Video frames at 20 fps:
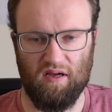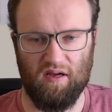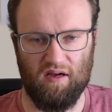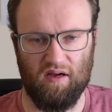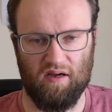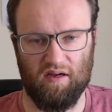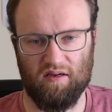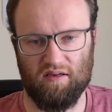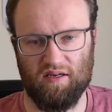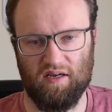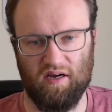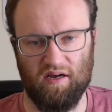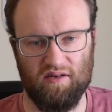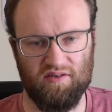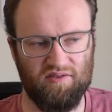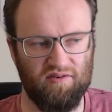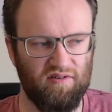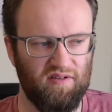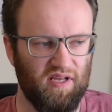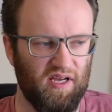I can't
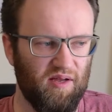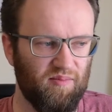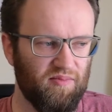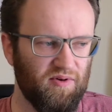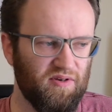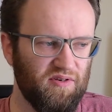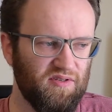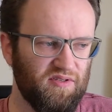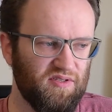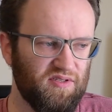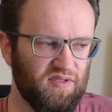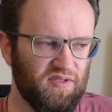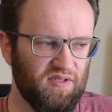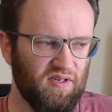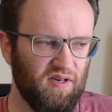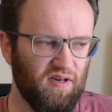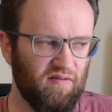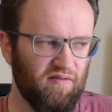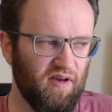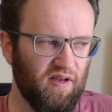do that because
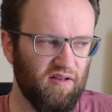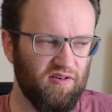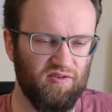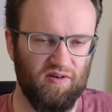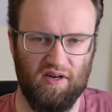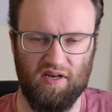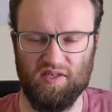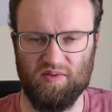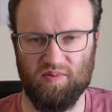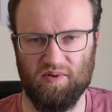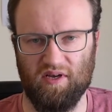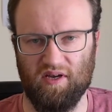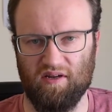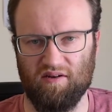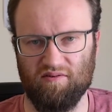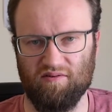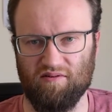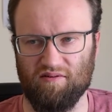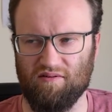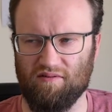I've had a transplant,
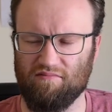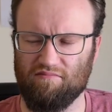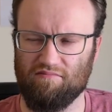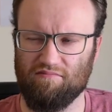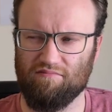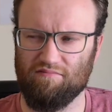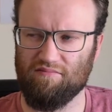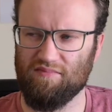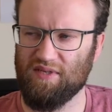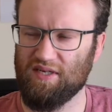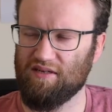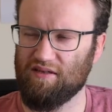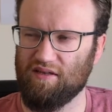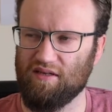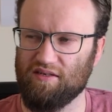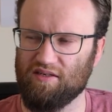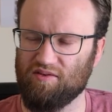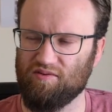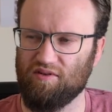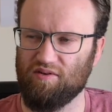or it
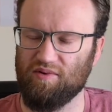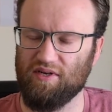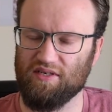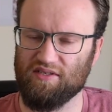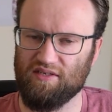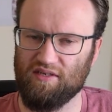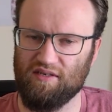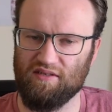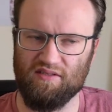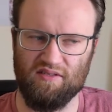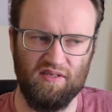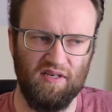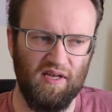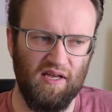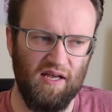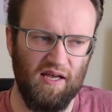doesn't really make sense.